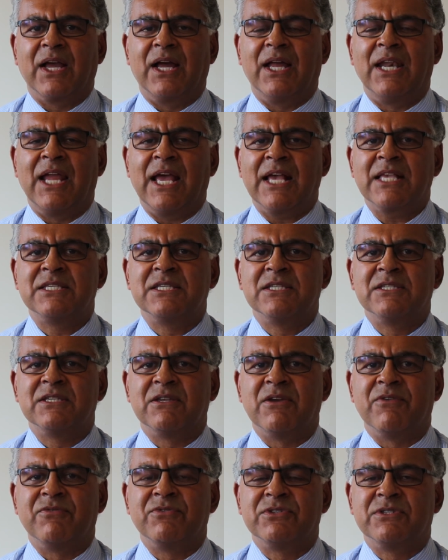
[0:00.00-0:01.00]

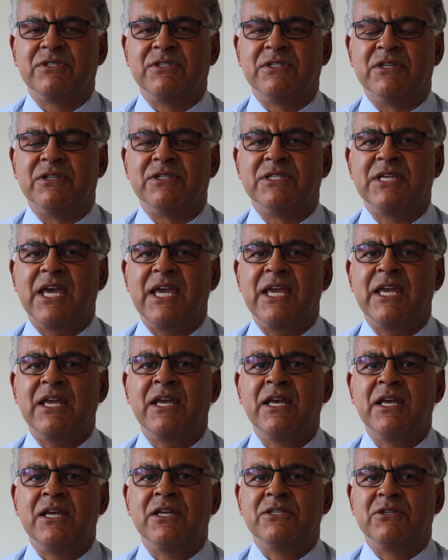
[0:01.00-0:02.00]
laxatives to take
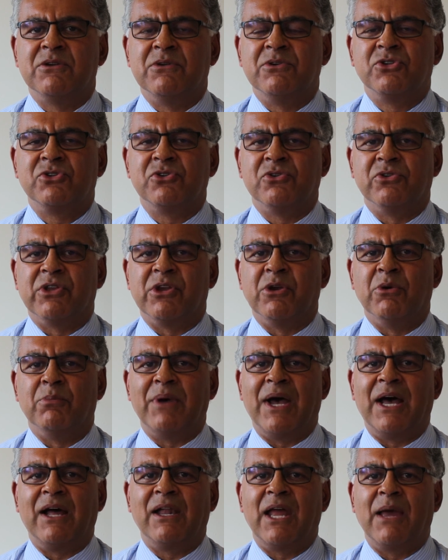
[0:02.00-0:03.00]
to ensure that your
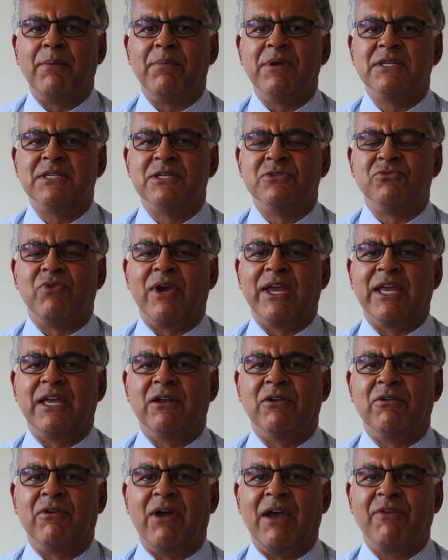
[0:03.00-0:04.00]
bowel habit is
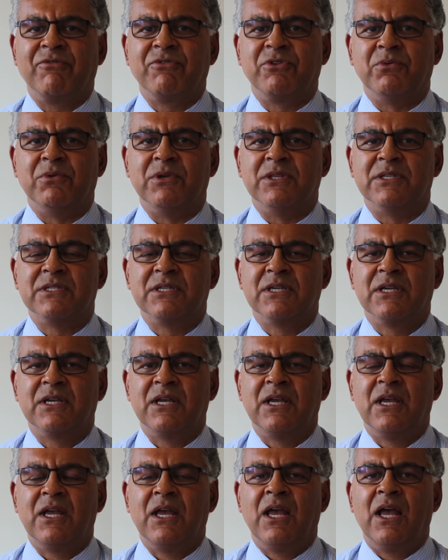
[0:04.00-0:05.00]
regular afterwards.
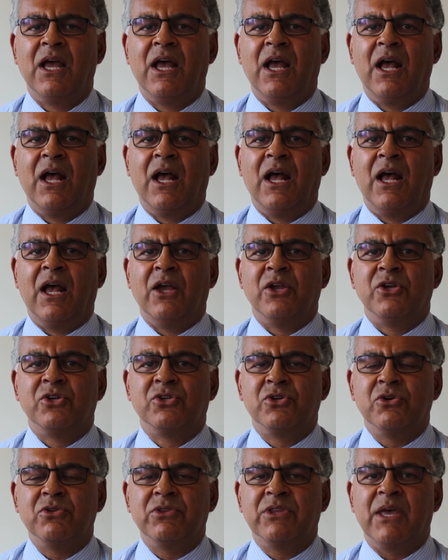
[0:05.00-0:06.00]

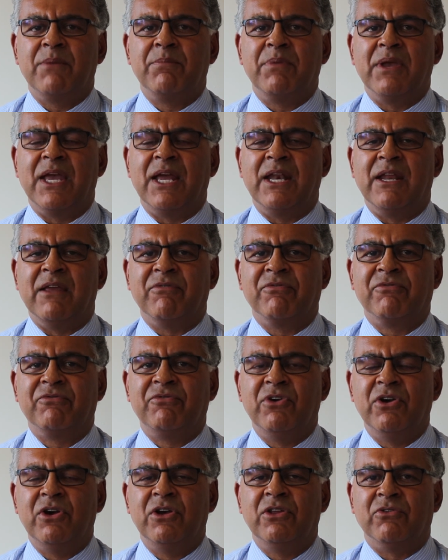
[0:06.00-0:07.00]
Should there be any
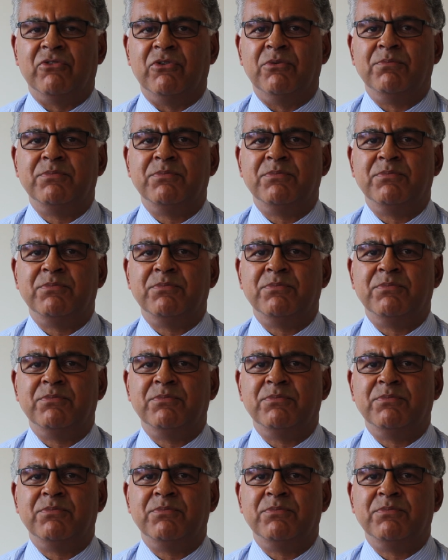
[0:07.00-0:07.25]
further